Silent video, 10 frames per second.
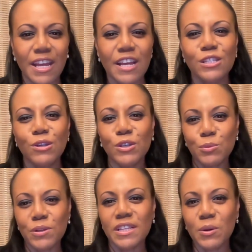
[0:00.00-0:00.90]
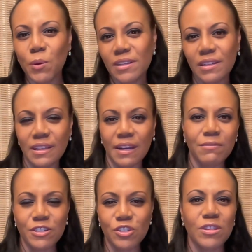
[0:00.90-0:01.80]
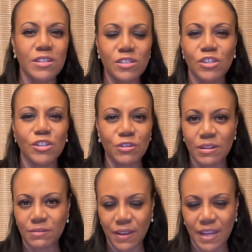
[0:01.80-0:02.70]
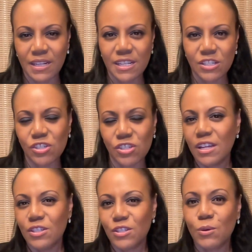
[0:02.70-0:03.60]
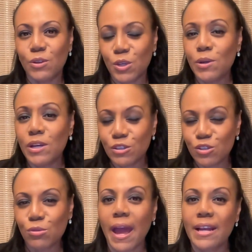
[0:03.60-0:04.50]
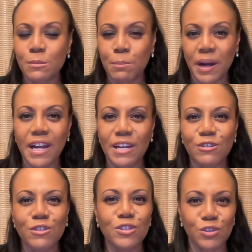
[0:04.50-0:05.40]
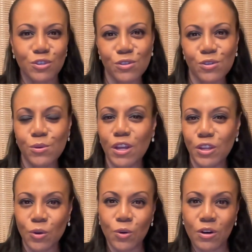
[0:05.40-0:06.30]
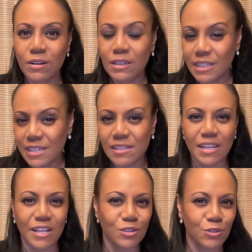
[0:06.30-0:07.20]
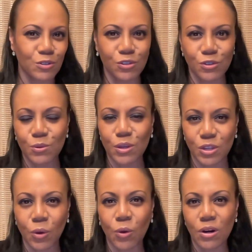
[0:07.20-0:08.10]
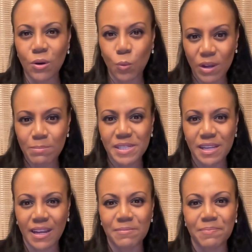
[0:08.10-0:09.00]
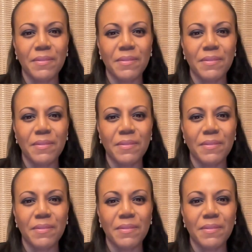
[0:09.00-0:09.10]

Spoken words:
So, you really want to leverage this to your advantage so you can attract buyers to your listings or to your website.